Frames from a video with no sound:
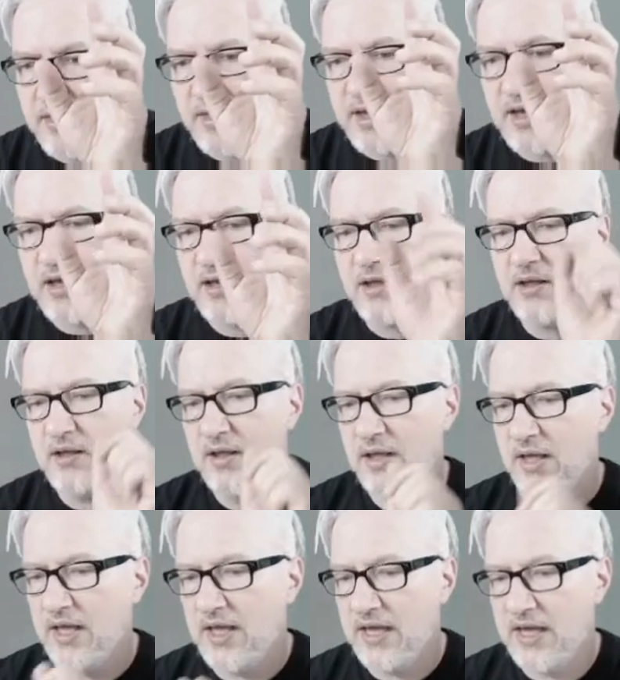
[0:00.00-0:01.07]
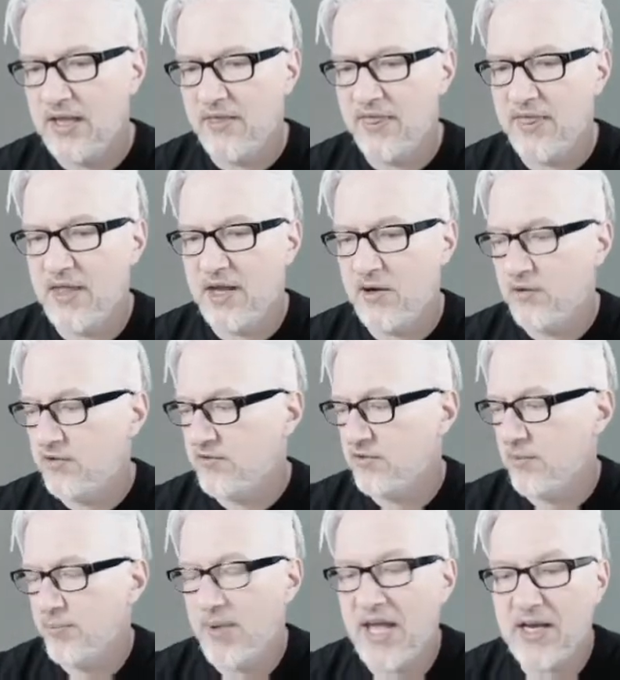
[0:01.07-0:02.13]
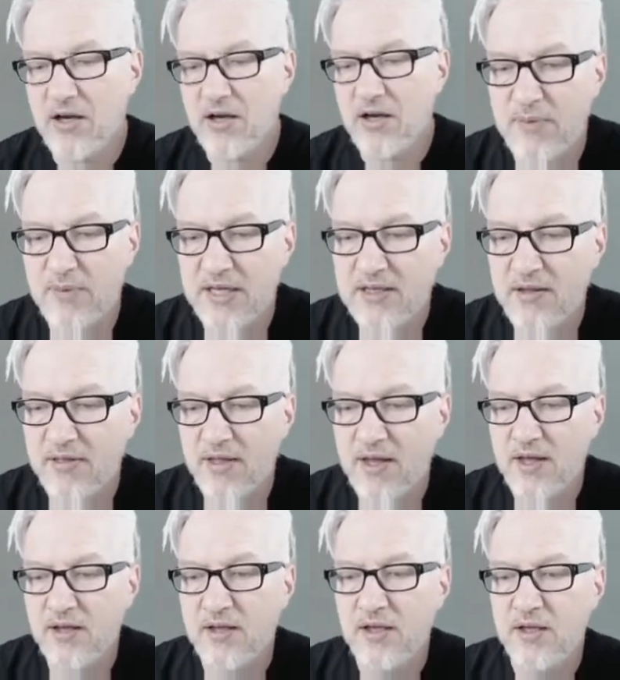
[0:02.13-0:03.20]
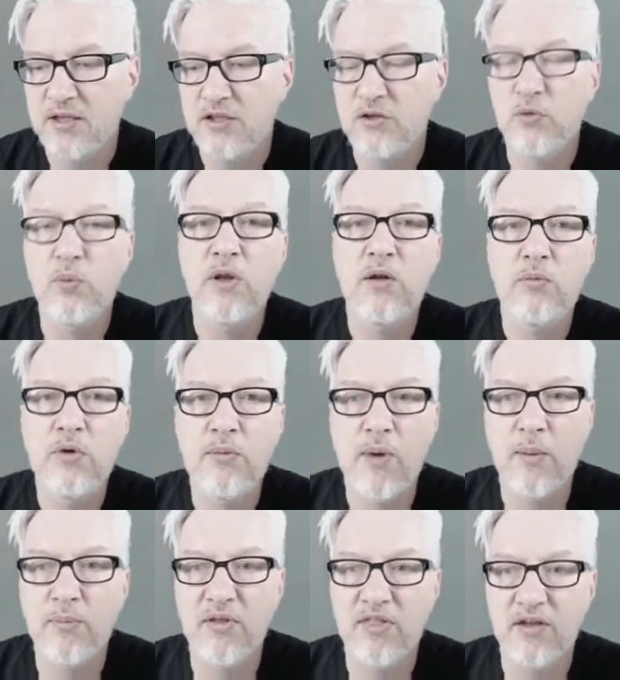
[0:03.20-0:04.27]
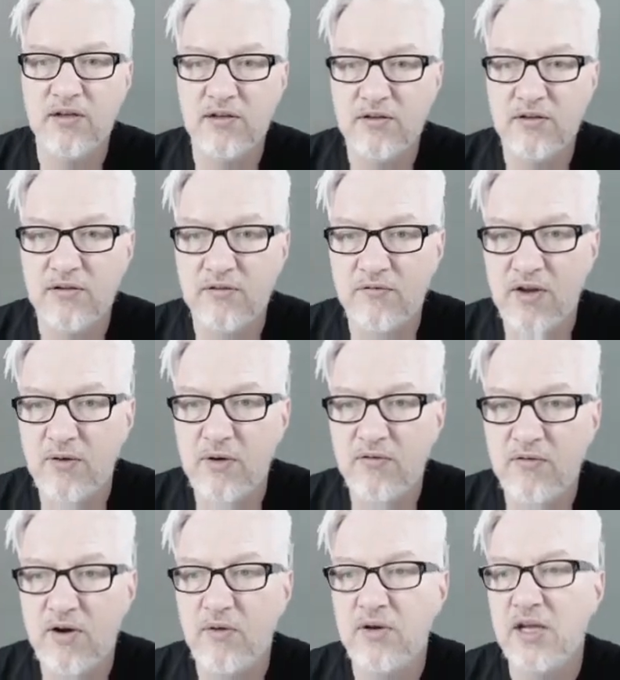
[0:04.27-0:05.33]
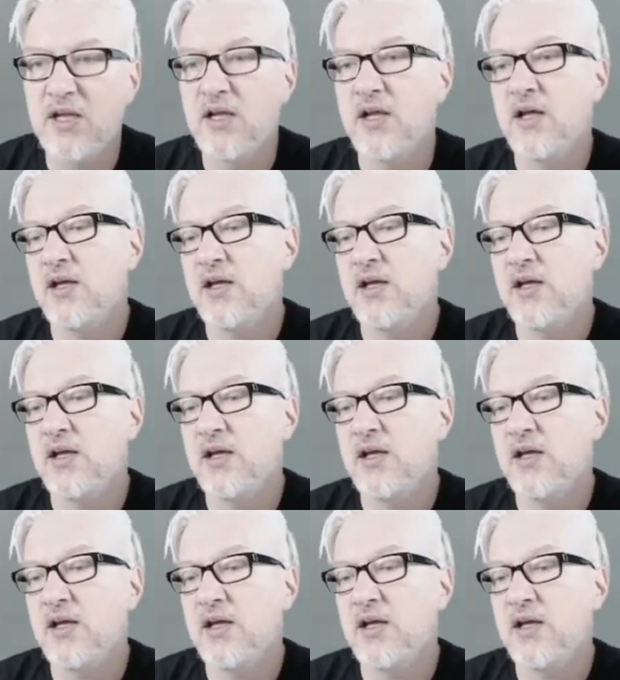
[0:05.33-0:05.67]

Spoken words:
there and there is a bag of money there. You will remember that. It's very, very